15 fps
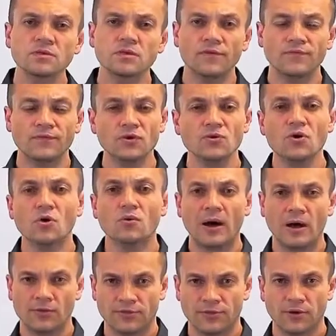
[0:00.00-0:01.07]
If you go
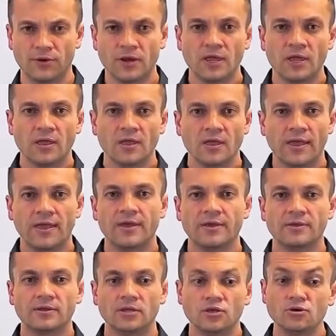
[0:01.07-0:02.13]
out there
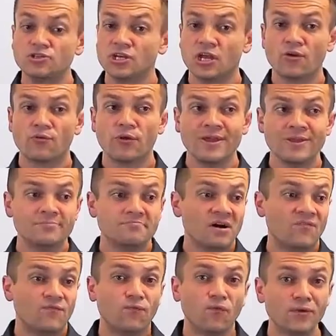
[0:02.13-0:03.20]
and you generate
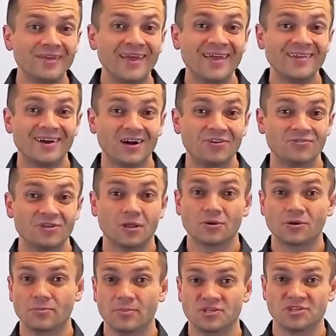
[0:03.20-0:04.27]
a
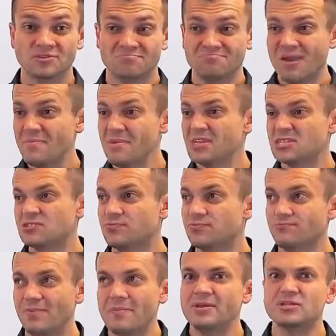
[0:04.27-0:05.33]
$4,800 commission, maybe it's
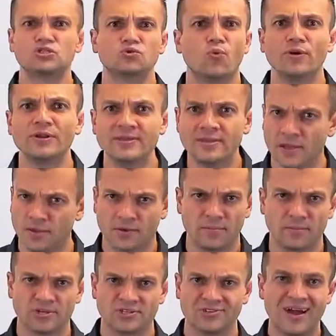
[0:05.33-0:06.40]
$20
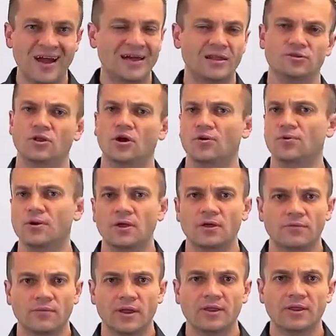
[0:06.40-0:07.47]
commission, I don't know,
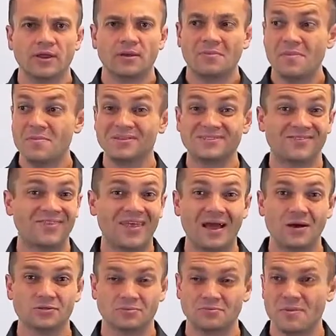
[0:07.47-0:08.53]
right? Maybe it's
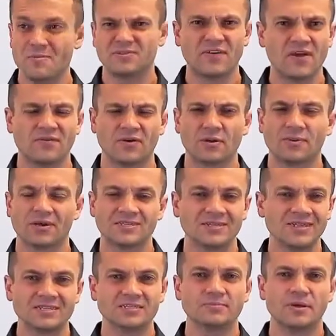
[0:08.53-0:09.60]
$1,000, maybe it's $500,
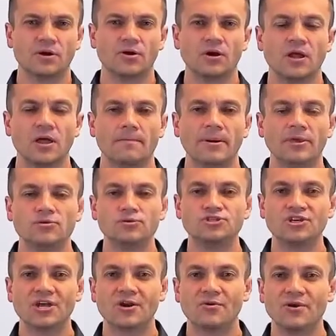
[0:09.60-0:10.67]
it doesn't matter. But you
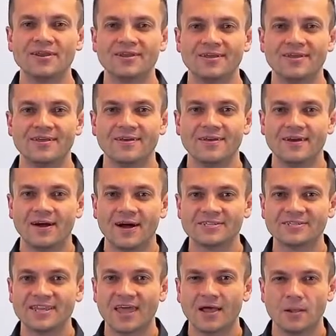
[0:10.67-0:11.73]
generate a
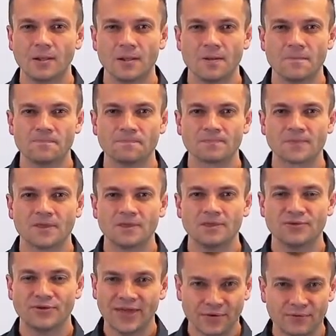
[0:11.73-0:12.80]
sale,
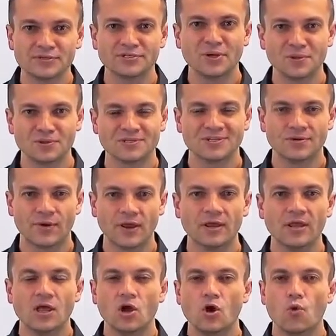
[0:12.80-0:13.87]
you get a result,
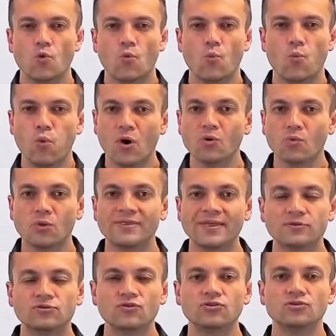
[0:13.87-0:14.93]
right? What will
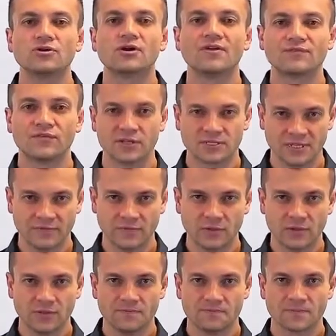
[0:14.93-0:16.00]
that do to your confidence level?